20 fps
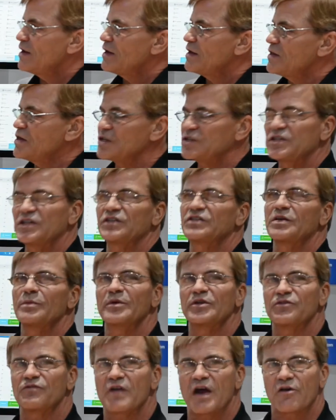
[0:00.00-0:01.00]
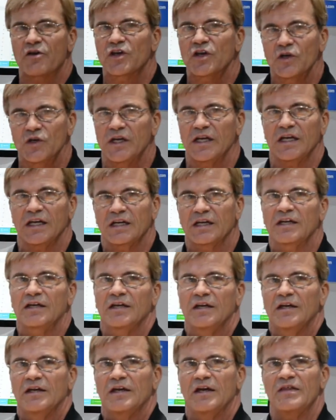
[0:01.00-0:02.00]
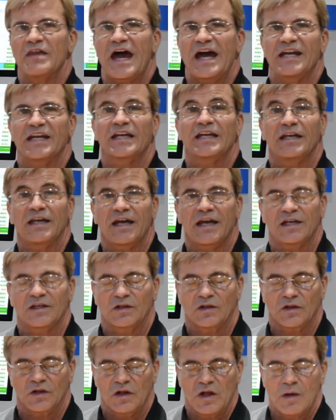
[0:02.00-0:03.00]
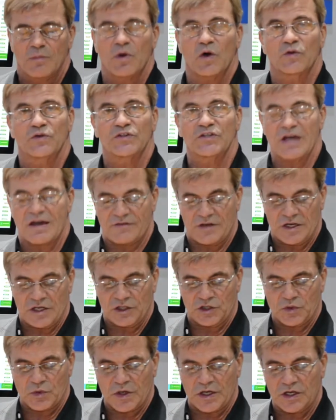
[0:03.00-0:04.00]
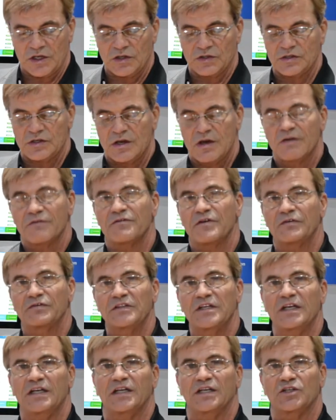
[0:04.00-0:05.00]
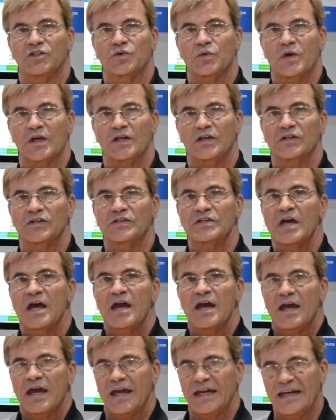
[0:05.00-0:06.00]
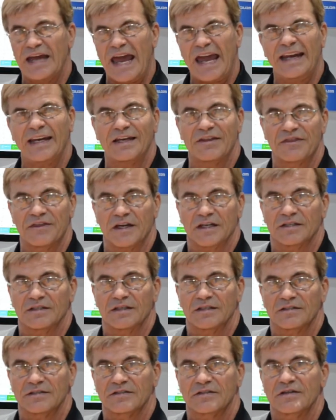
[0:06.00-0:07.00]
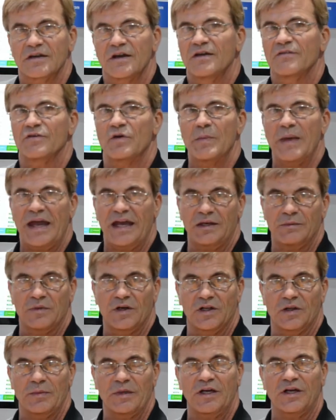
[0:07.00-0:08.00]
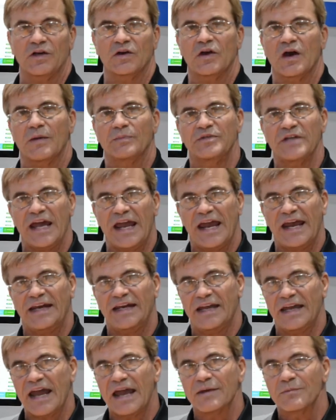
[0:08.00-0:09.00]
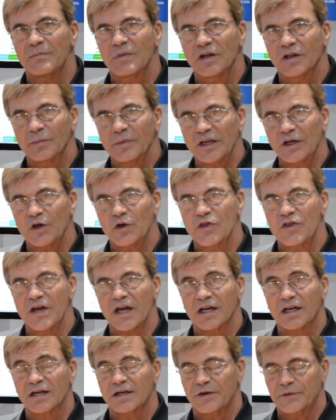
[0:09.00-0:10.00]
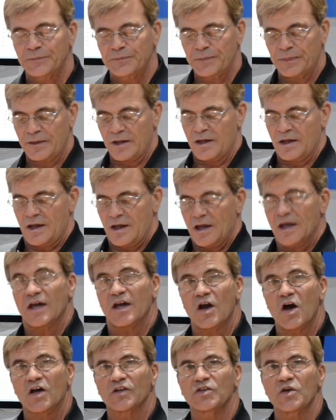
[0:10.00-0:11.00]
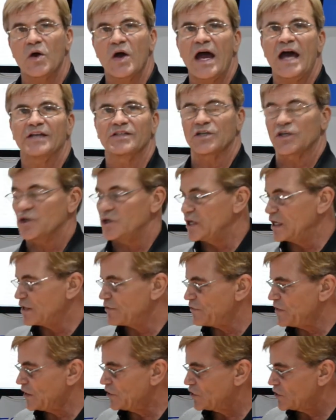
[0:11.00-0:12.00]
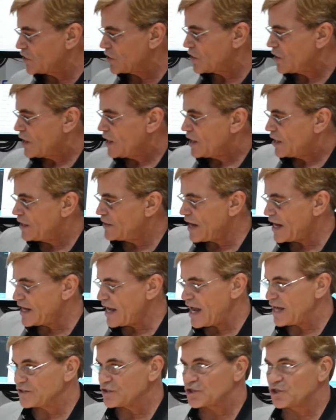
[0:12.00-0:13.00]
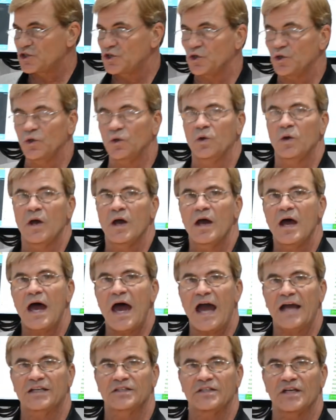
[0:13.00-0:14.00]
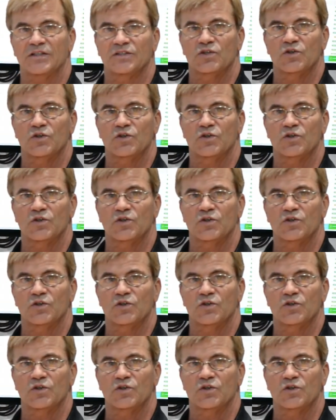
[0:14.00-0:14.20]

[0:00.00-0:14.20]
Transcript: This system is very unique in that it can handle both 7-inch reels, 15-inch reels, in any thickness, from 8 millimeter up to 88 millimeter thick. It also has a unique feature in that it has two access